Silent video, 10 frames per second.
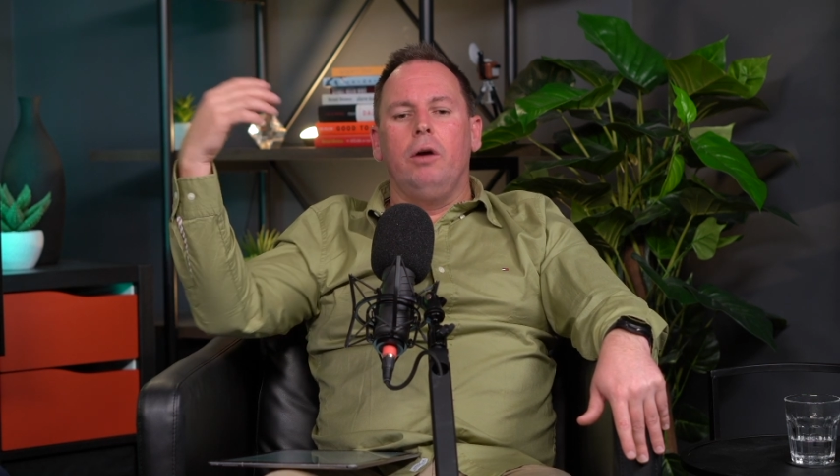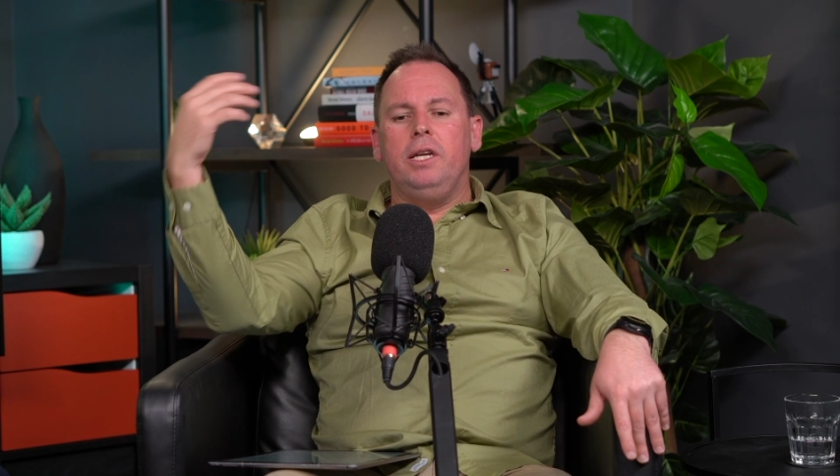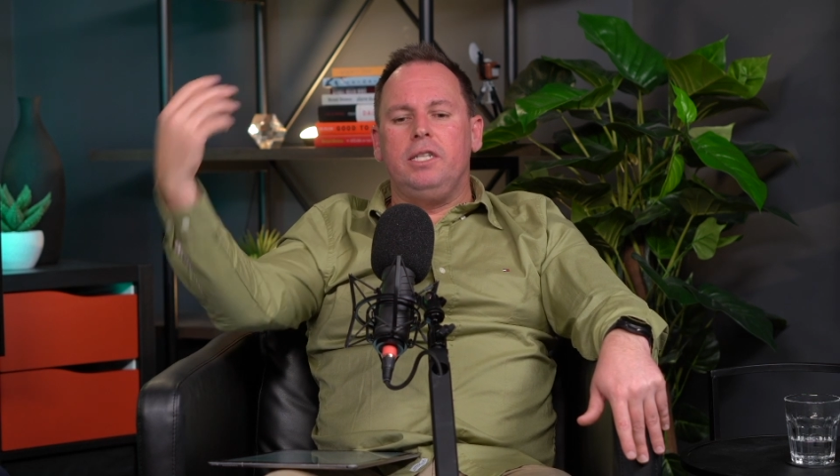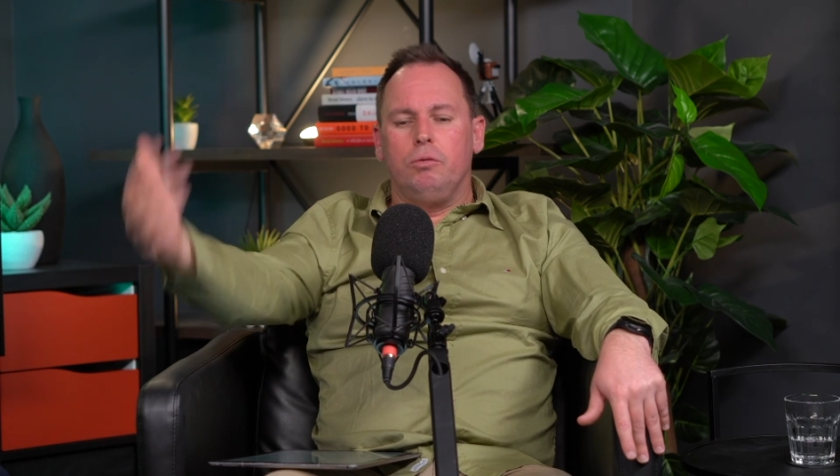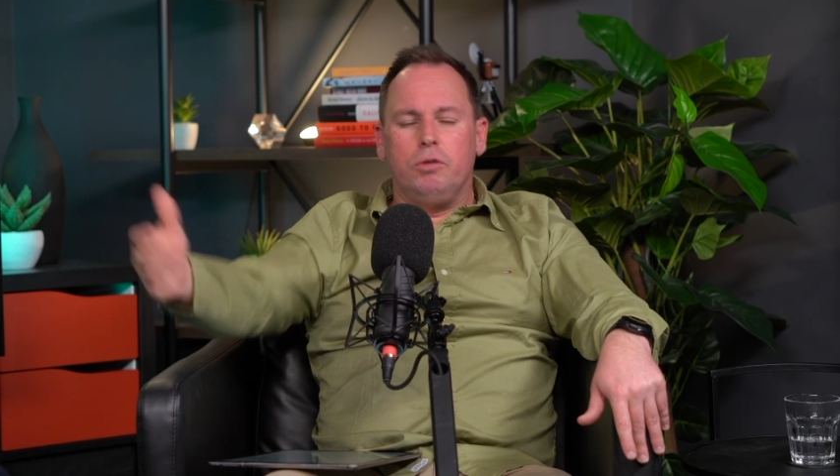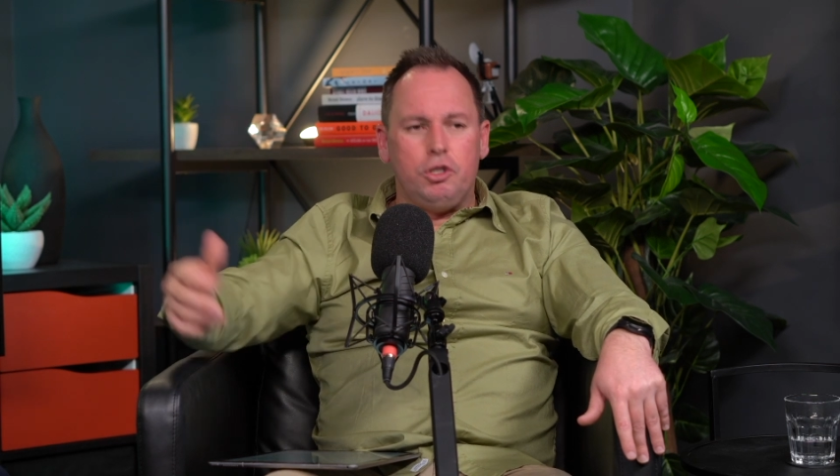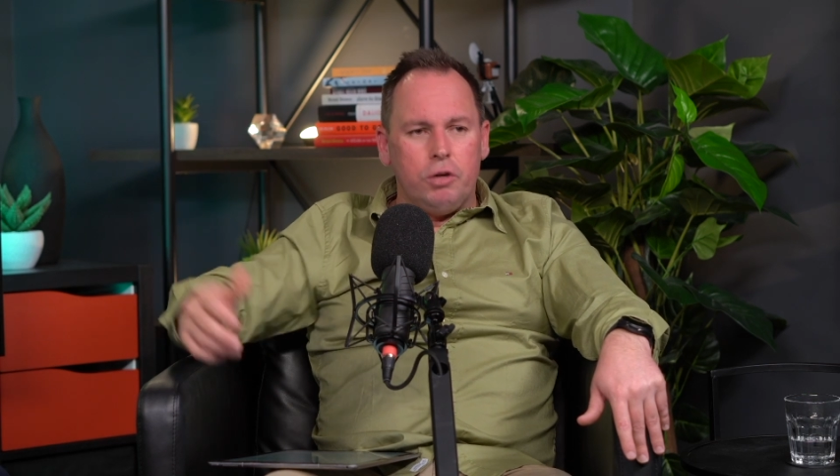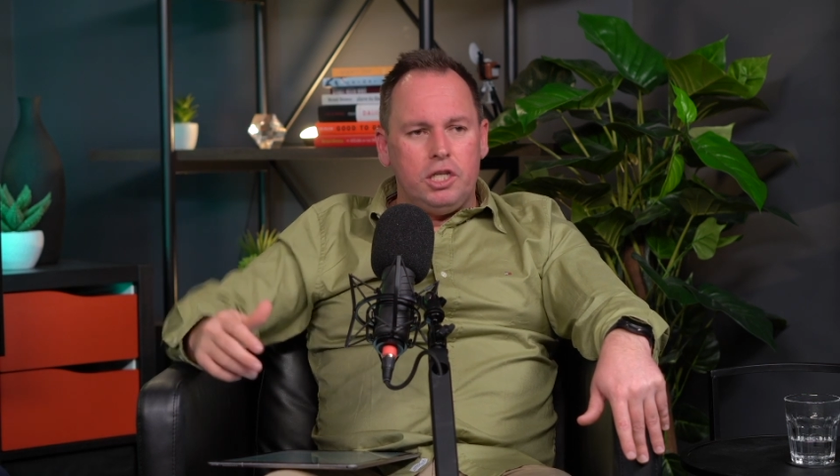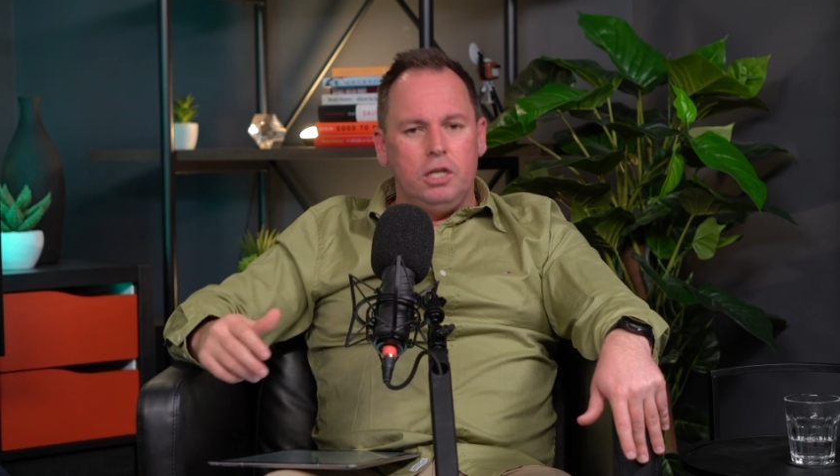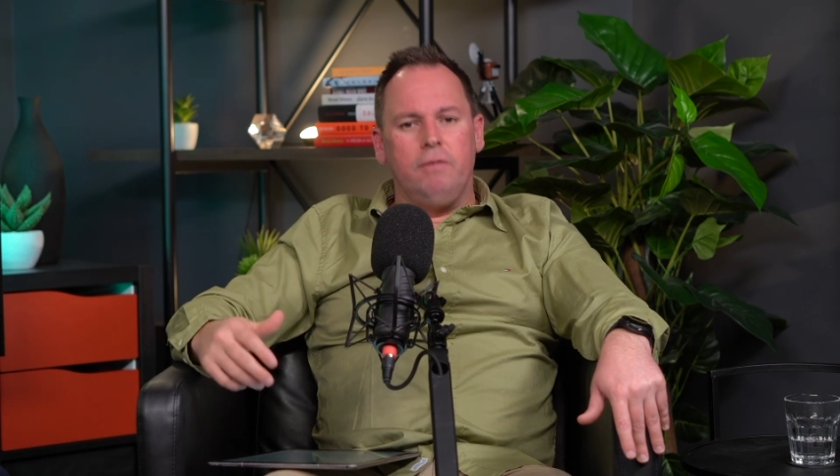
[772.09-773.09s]
is it a
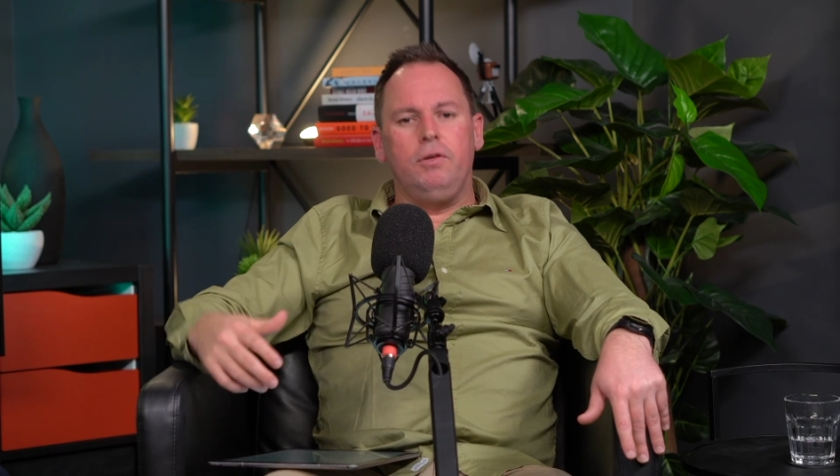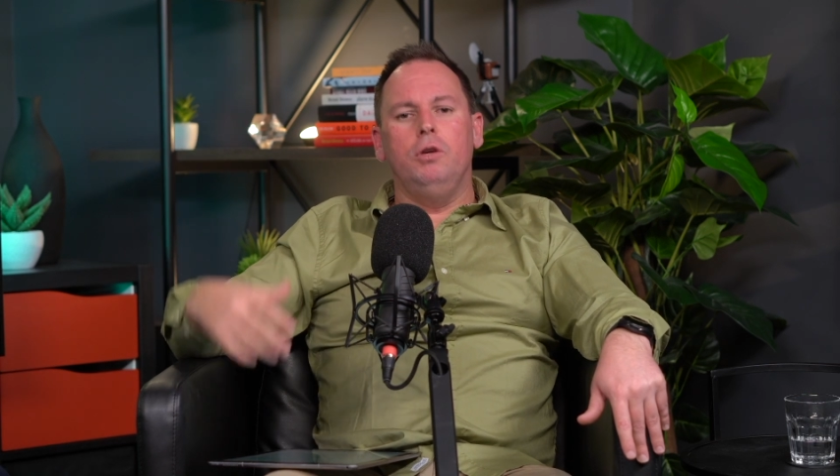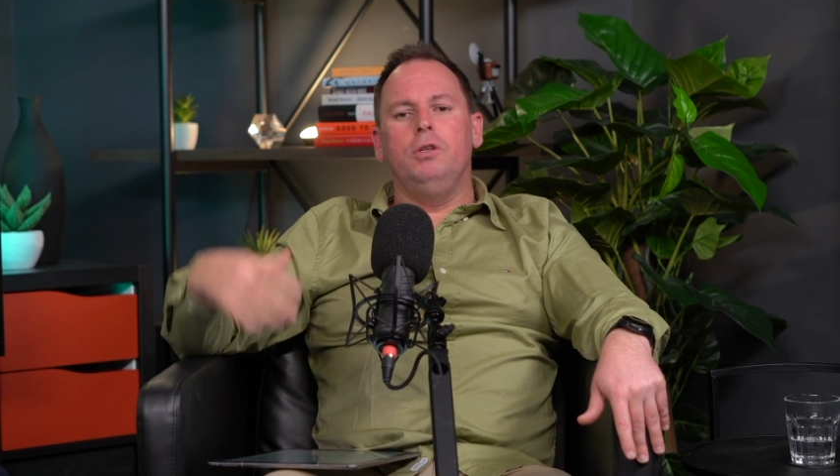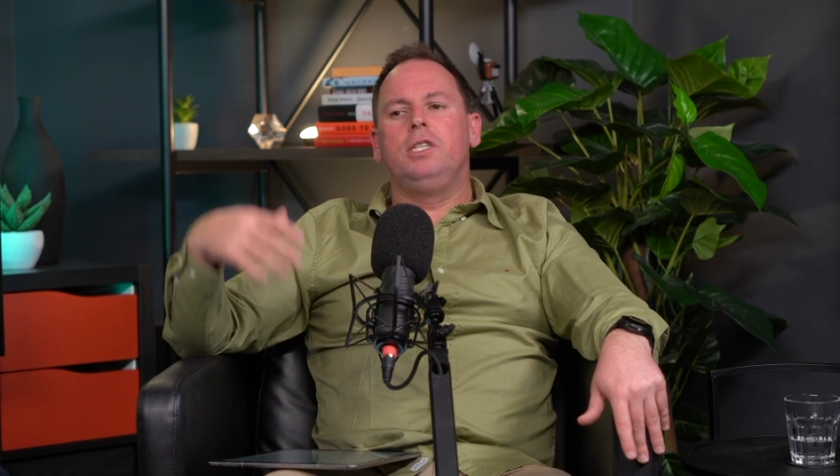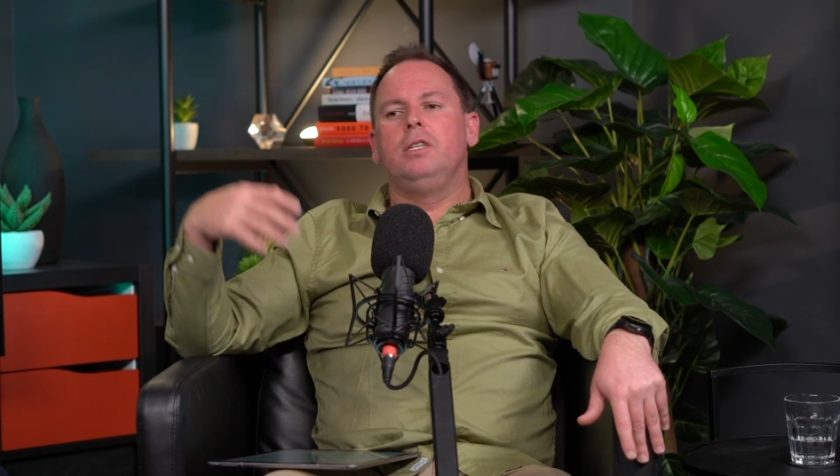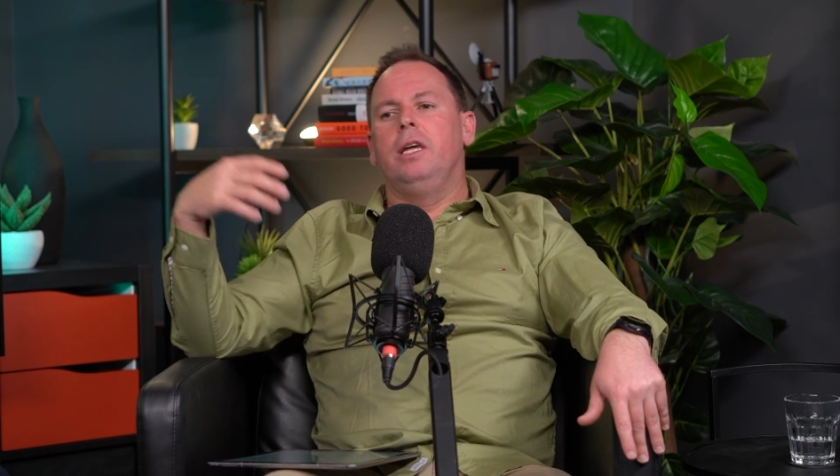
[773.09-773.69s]
restriction of use?